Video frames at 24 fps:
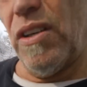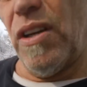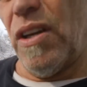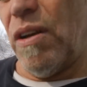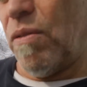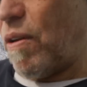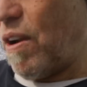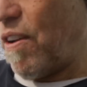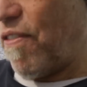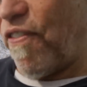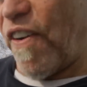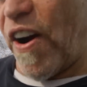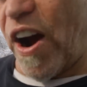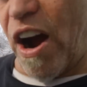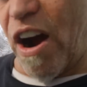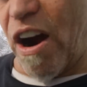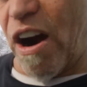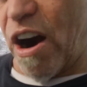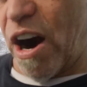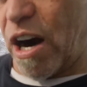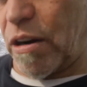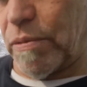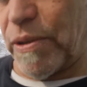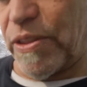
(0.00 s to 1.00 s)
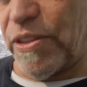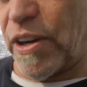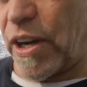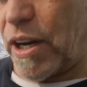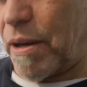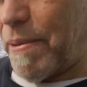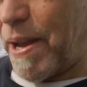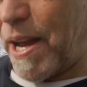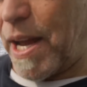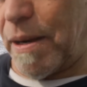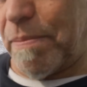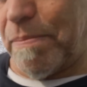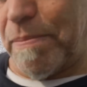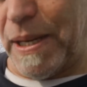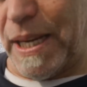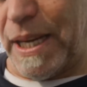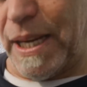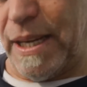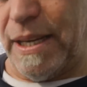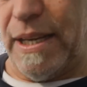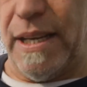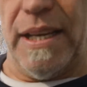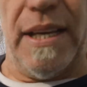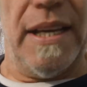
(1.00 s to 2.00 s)
We fought hard. We thought them had them
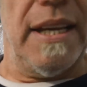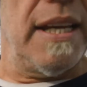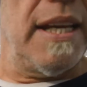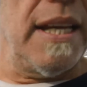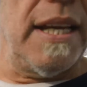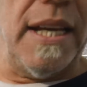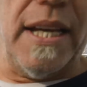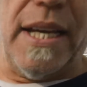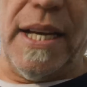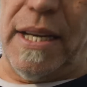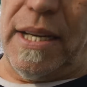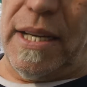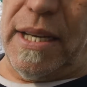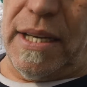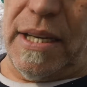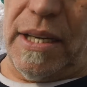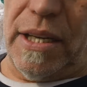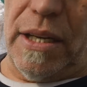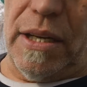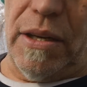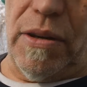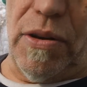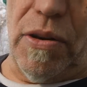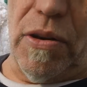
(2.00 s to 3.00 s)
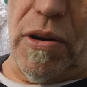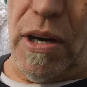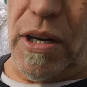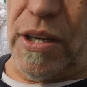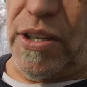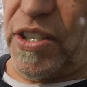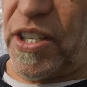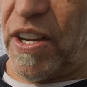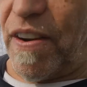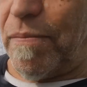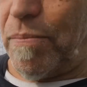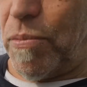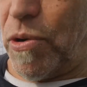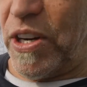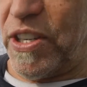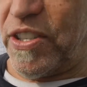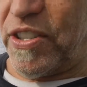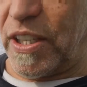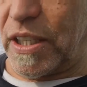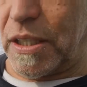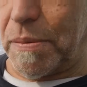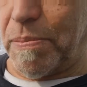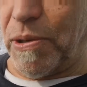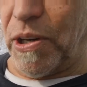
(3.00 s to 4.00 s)
beat. In New York,
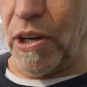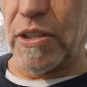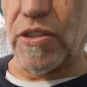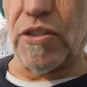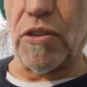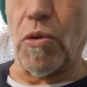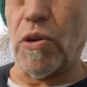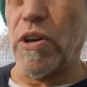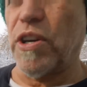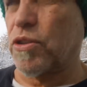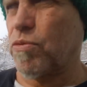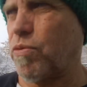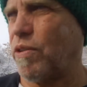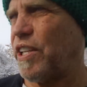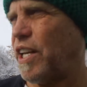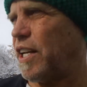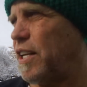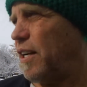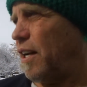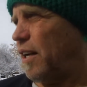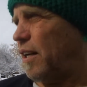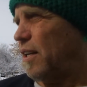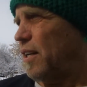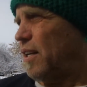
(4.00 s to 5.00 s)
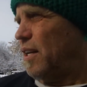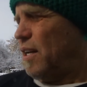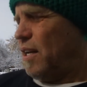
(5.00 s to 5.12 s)
7.6 billion. So here's what they done.